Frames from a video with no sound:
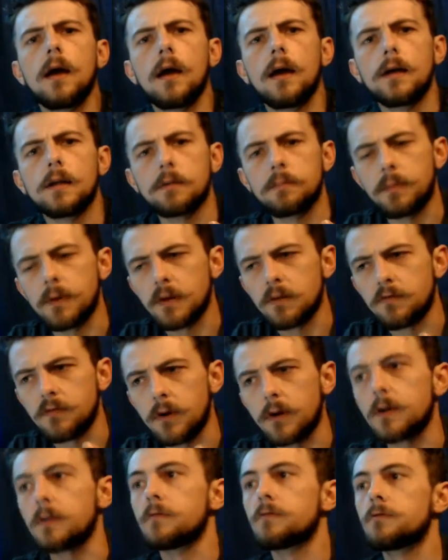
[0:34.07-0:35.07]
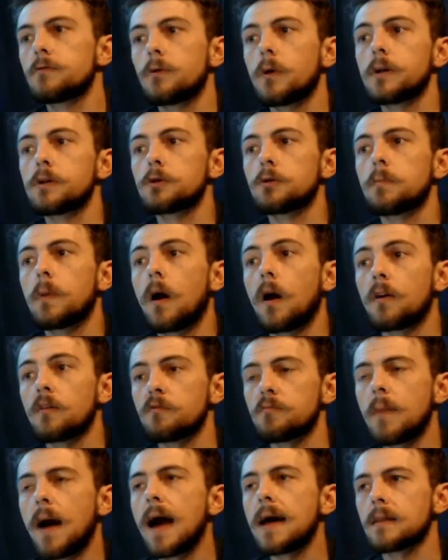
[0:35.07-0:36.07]
has been a very influential part
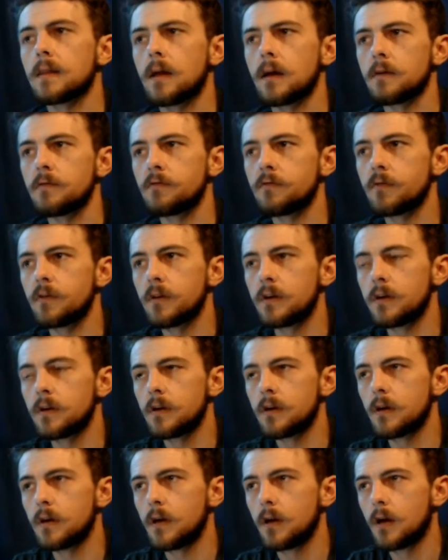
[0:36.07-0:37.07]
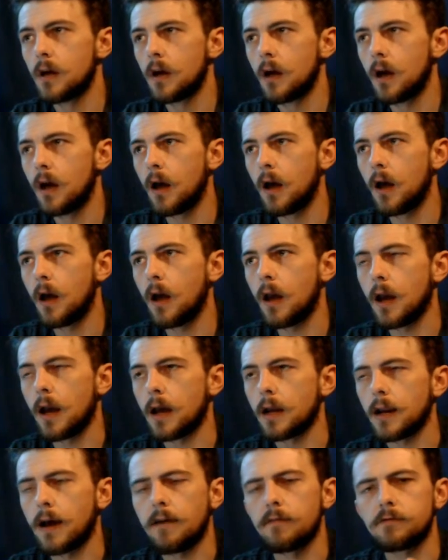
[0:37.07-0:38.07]
of my life.
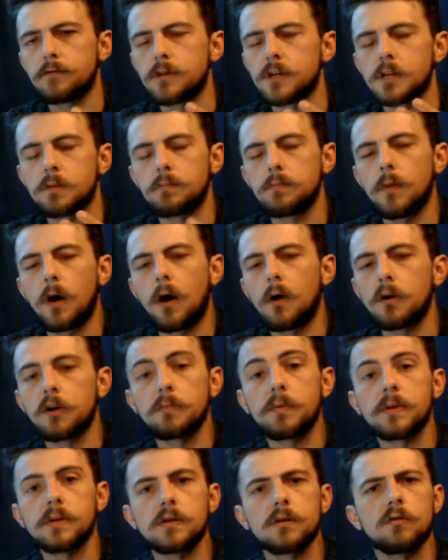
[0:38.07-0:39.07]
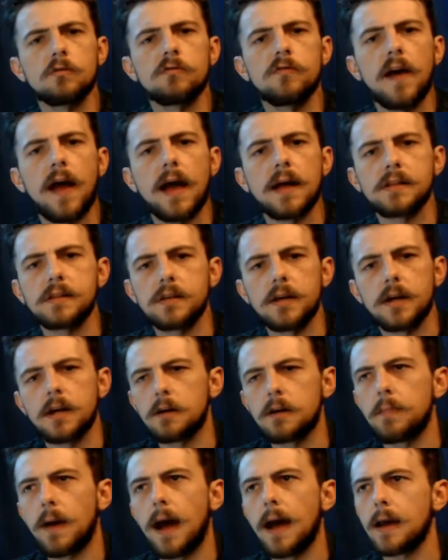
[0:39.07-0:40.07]
And I've just always been so
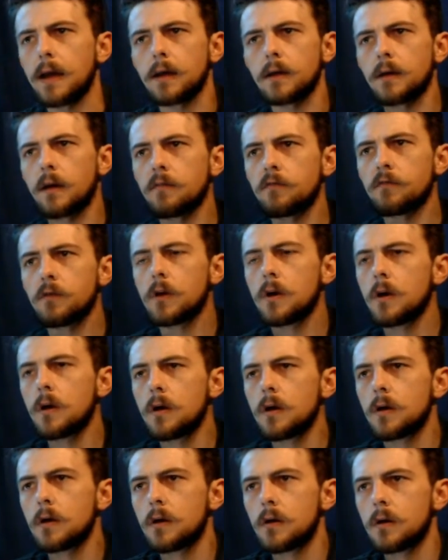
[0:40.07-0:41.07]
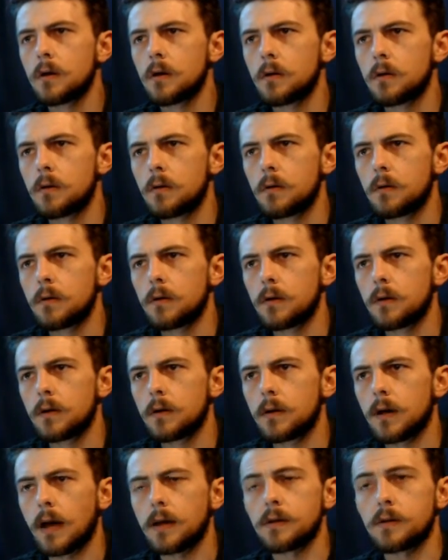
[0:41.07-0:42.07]
fascinated by it, and I've
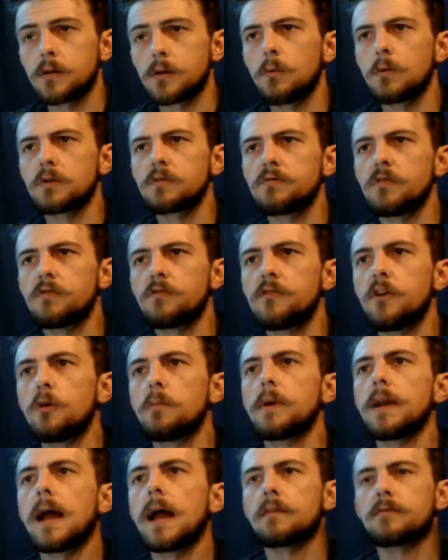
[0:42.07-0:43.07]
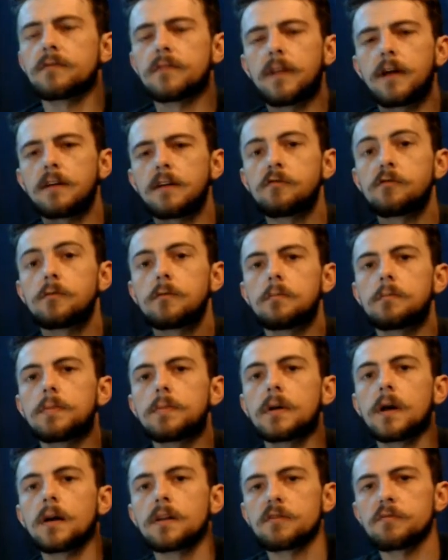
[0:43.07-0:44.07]
gotten so much fulfillment out of life
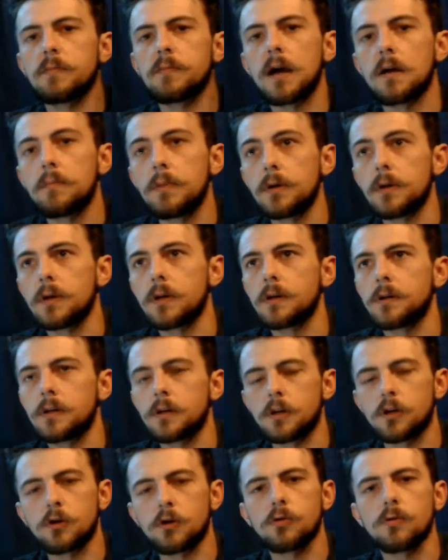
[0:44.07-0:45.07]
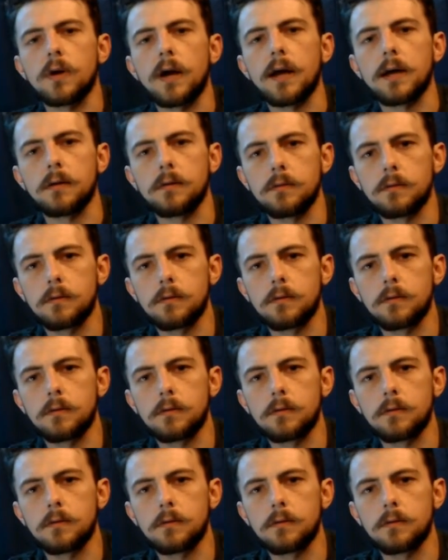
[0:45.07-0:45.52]
because of my ability to create